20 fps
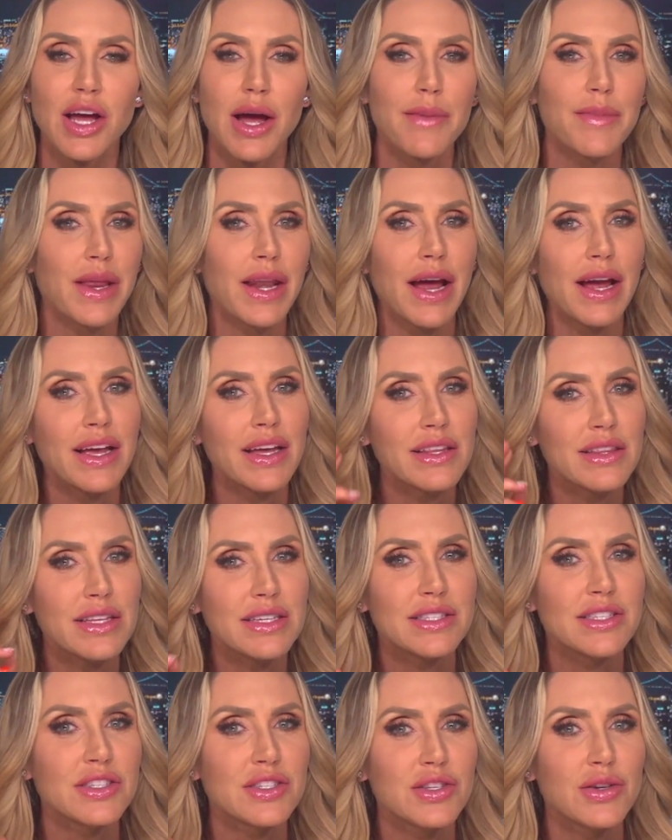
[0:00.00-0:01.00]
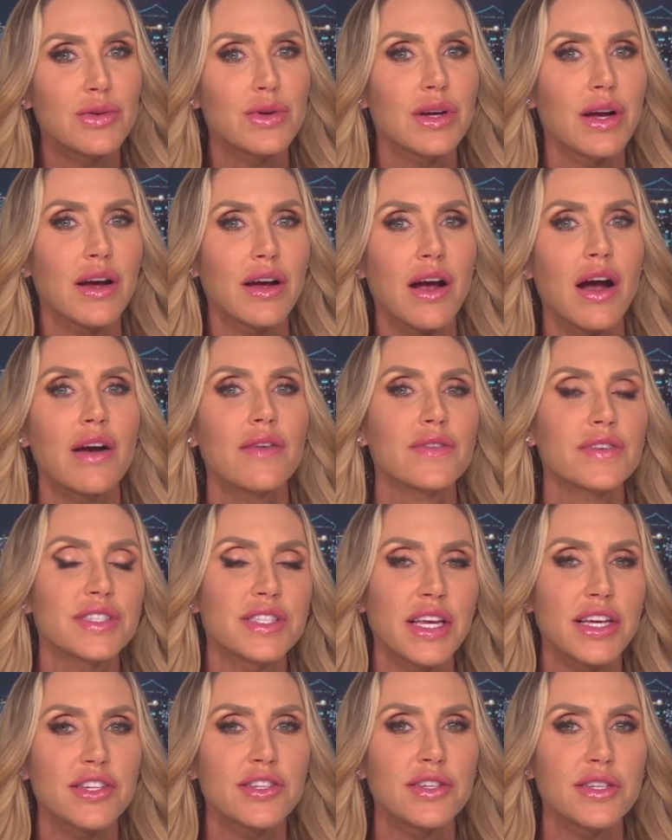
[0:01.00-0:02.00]
I mean, I could listen to a
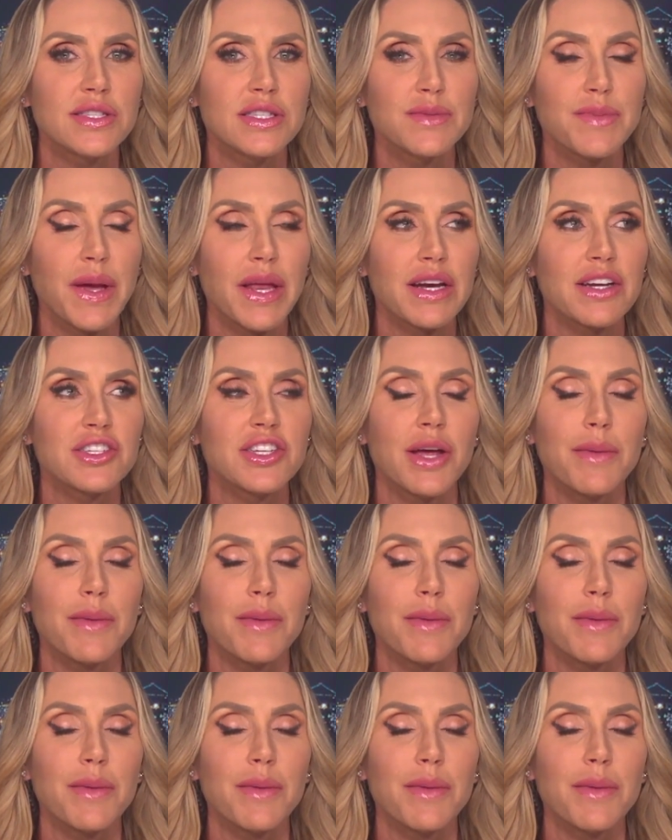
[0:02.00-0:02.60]
conversation in Spanish